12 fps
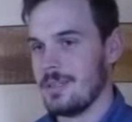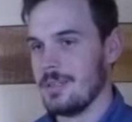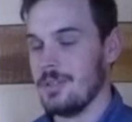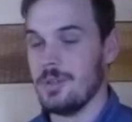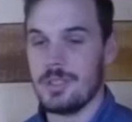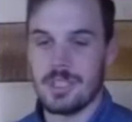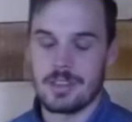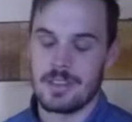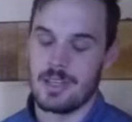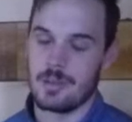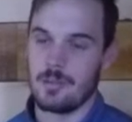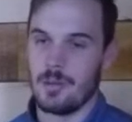You get
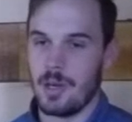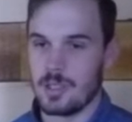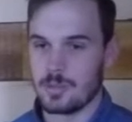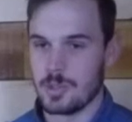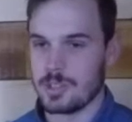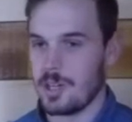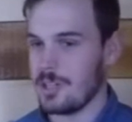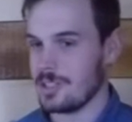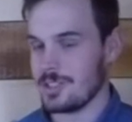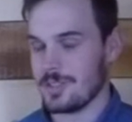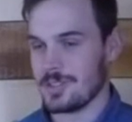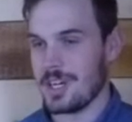that as we call
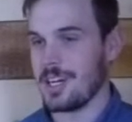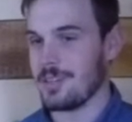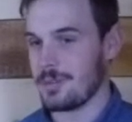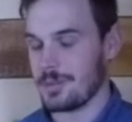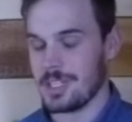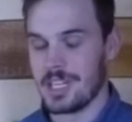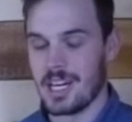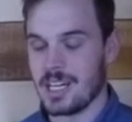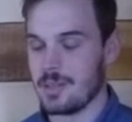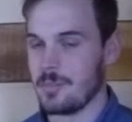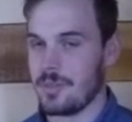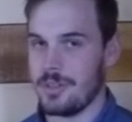ourselves I three, I
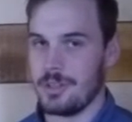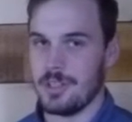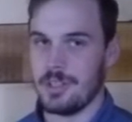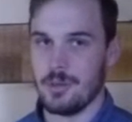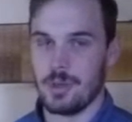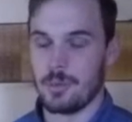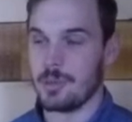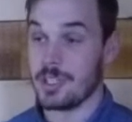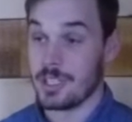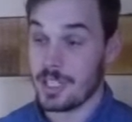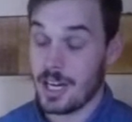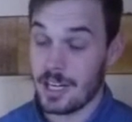am third, that we are putting
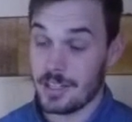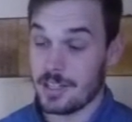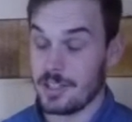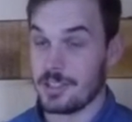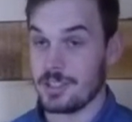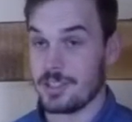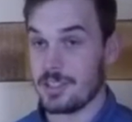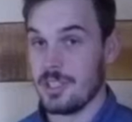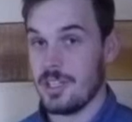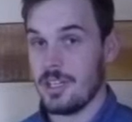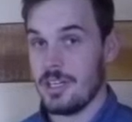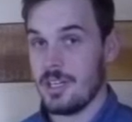God and others
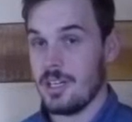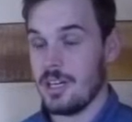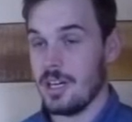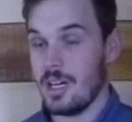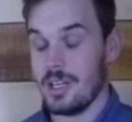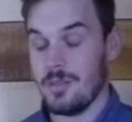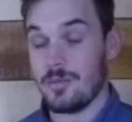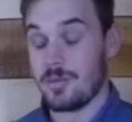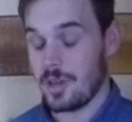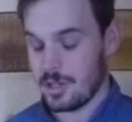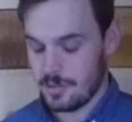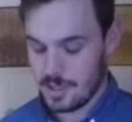uh, in
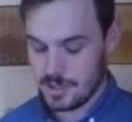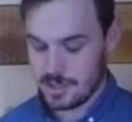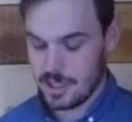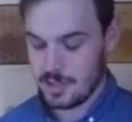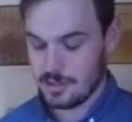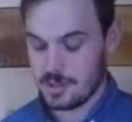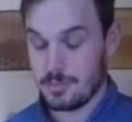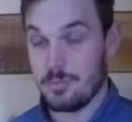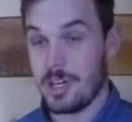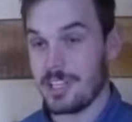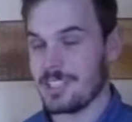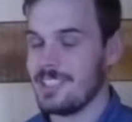front of ourselves.
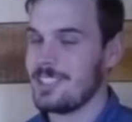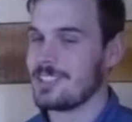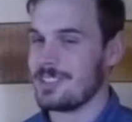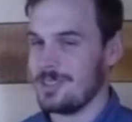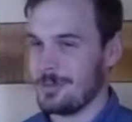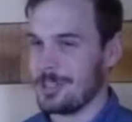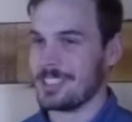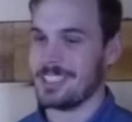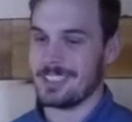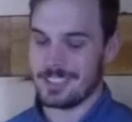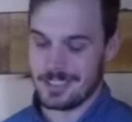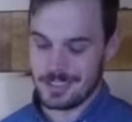But here's where it
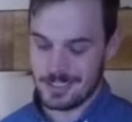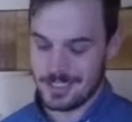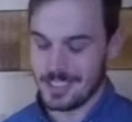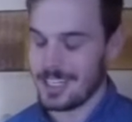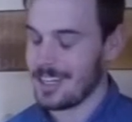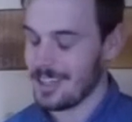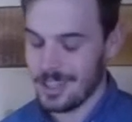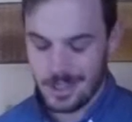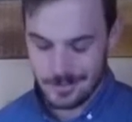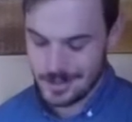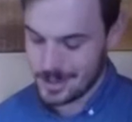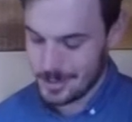gets interesting, and I love
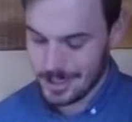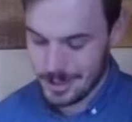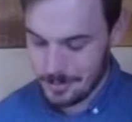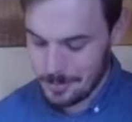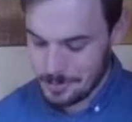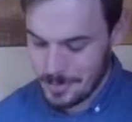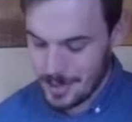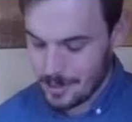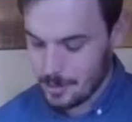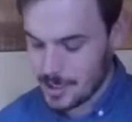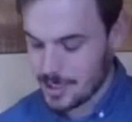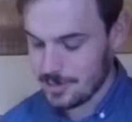this part.
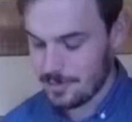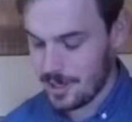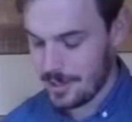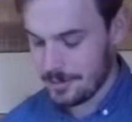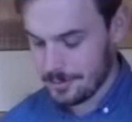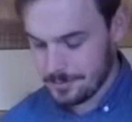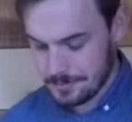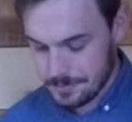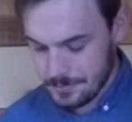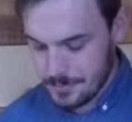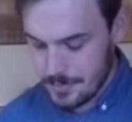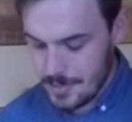Question five
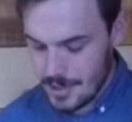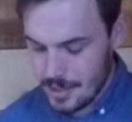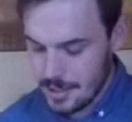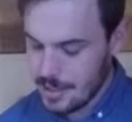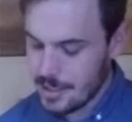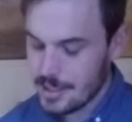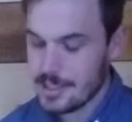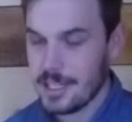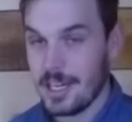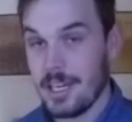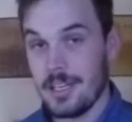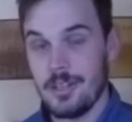
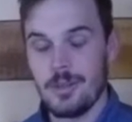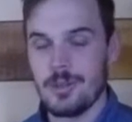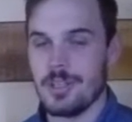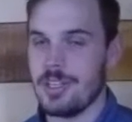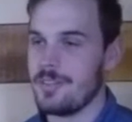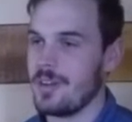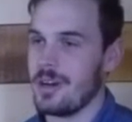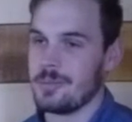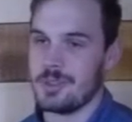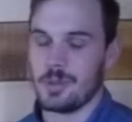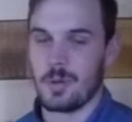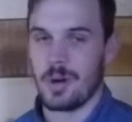Can you live up
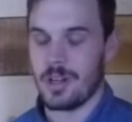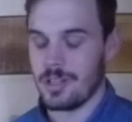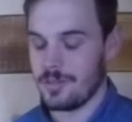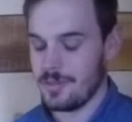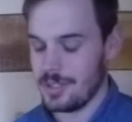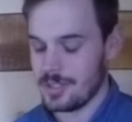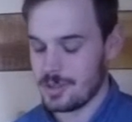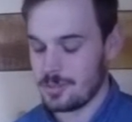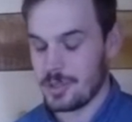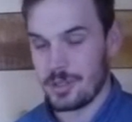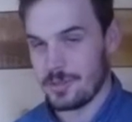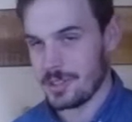to all of this
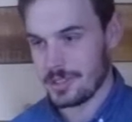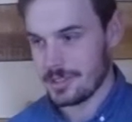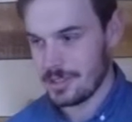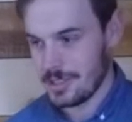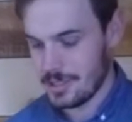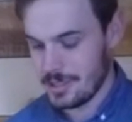perfectly?